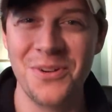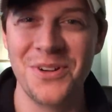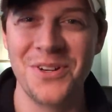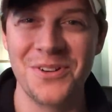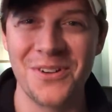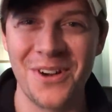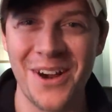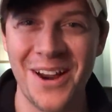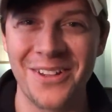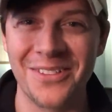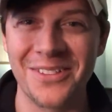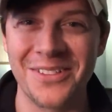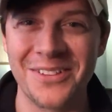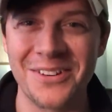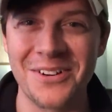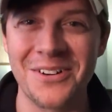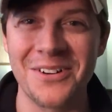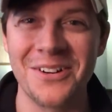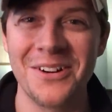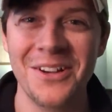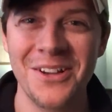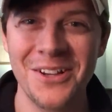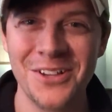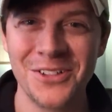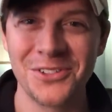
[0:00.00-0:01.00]
when you're out
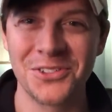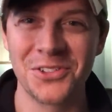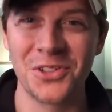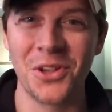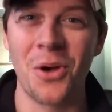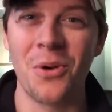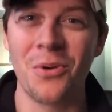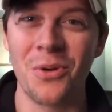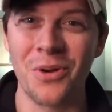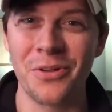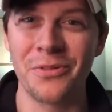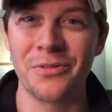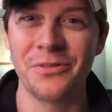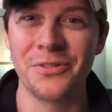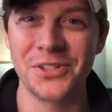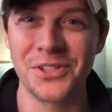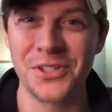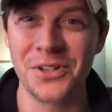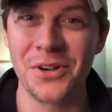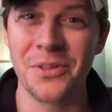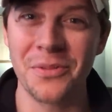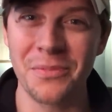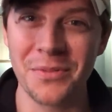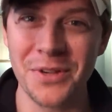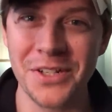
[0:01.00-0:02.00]
there saltwater
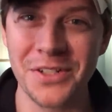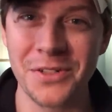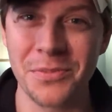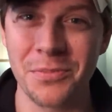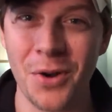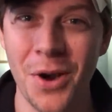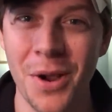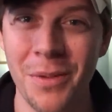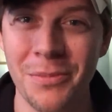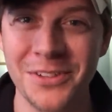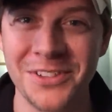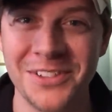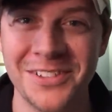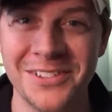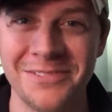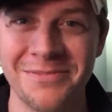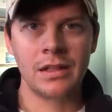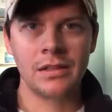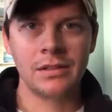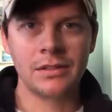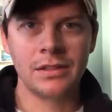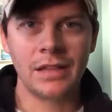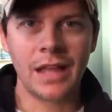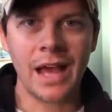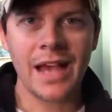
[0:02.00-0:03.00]
fishing on the beach, I promise.
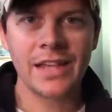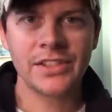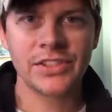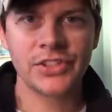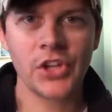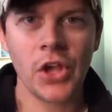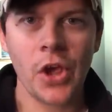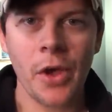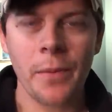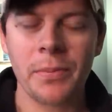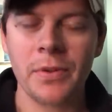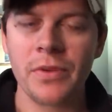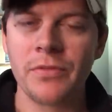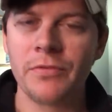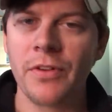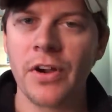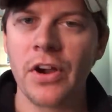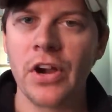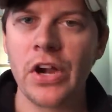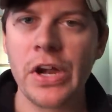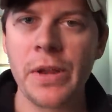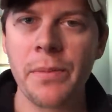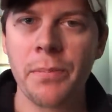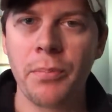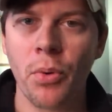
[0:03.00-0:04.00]
Last up and
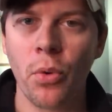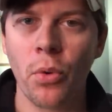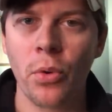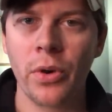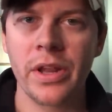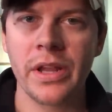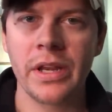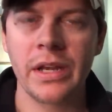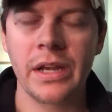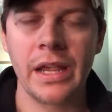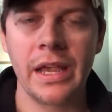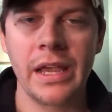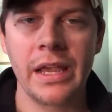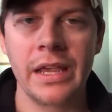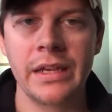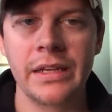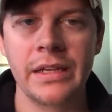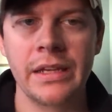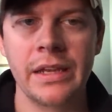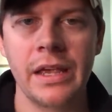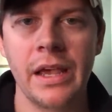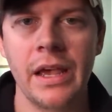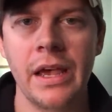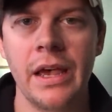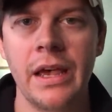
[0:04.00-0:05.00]
very important,
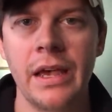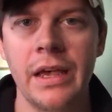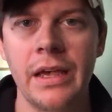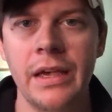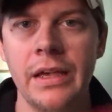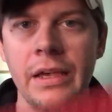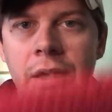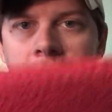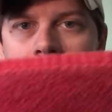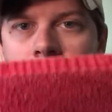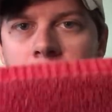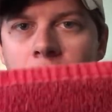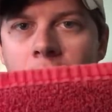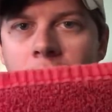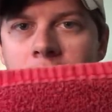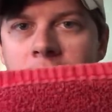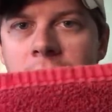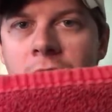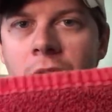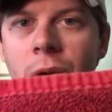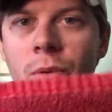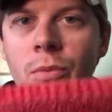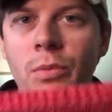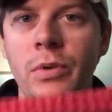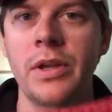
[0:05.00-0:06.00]
and uh, probably
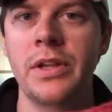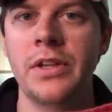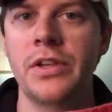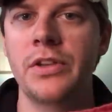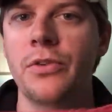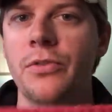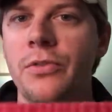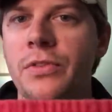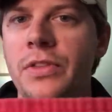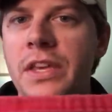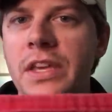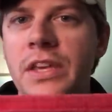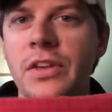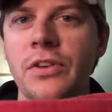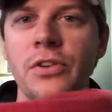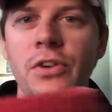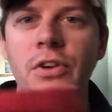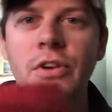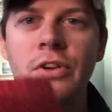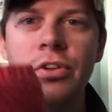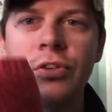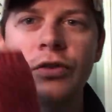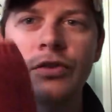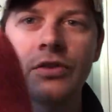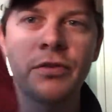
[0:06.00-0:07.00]
not what you're thinking you're
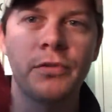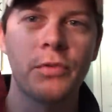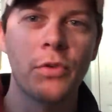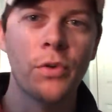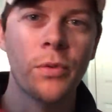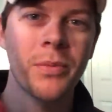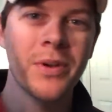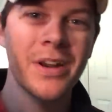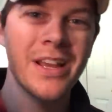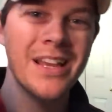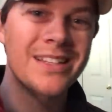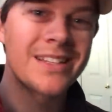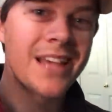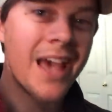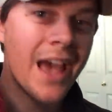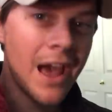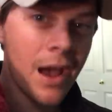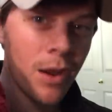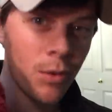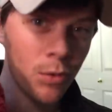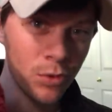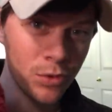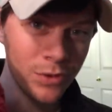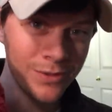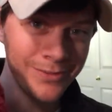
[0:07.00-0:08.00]
going to use it for, but a
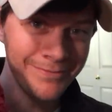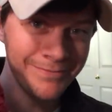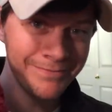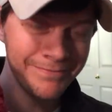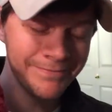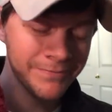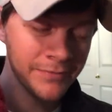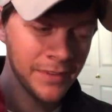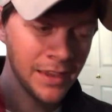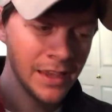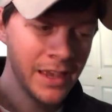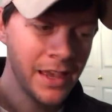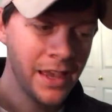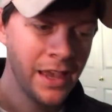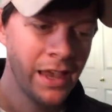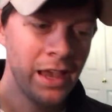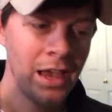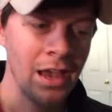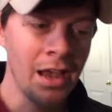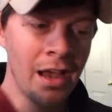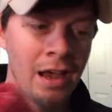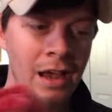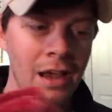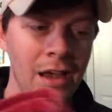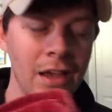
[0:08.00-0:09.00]
towel.
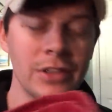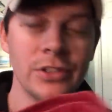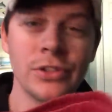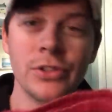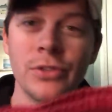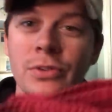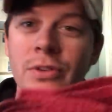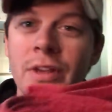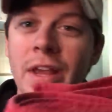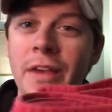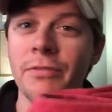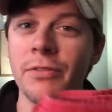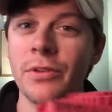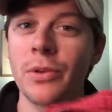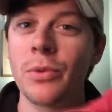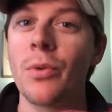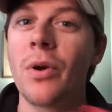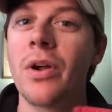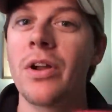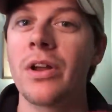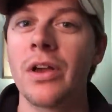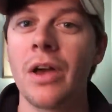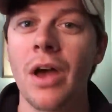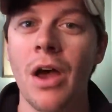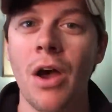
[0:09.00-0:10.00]
Uh, you definitely
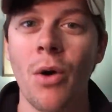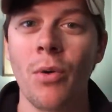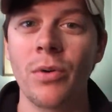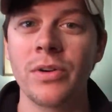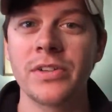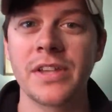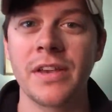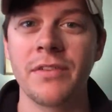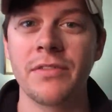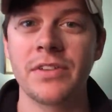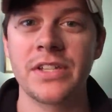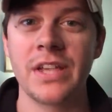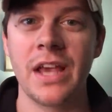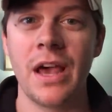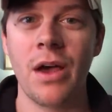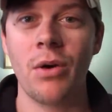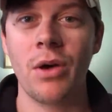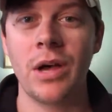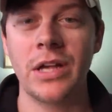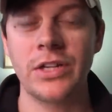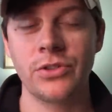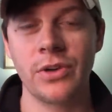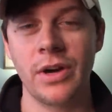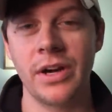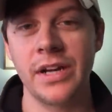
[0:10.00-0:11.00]
want to always have a
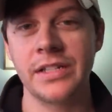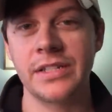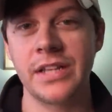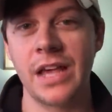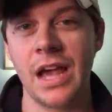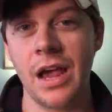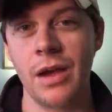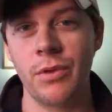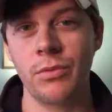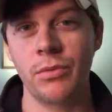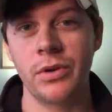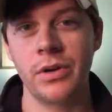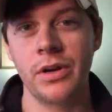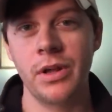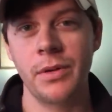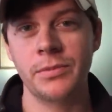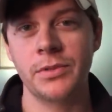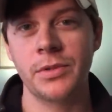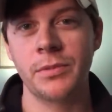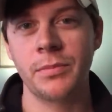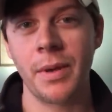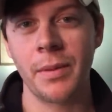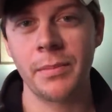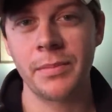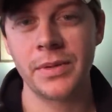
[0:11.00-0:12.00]
towel. I try to tie one
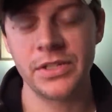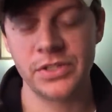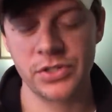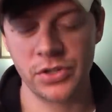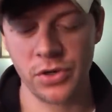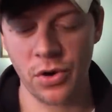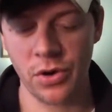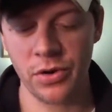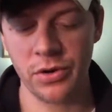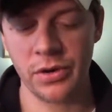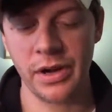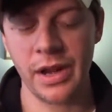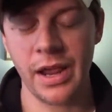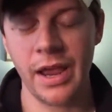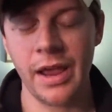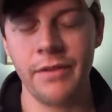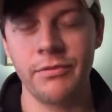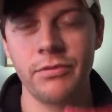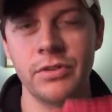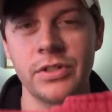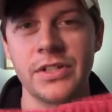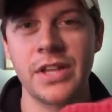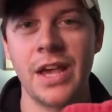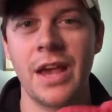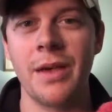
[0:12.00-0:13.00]
up to my beach cart
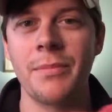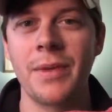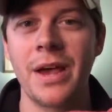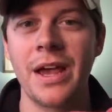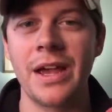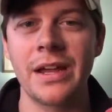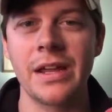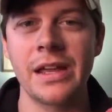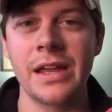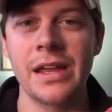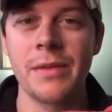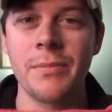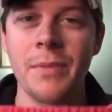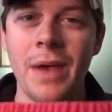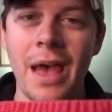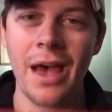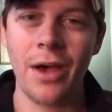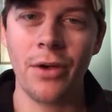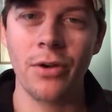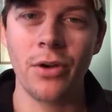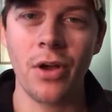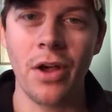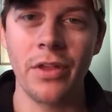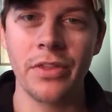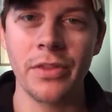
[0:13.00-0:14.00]
every time I am
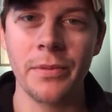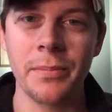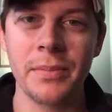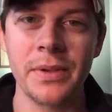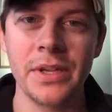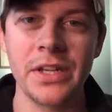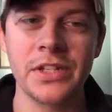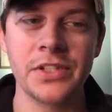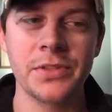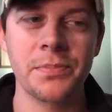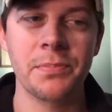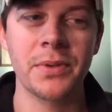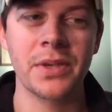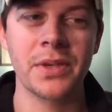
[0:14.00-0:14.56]
out on the beach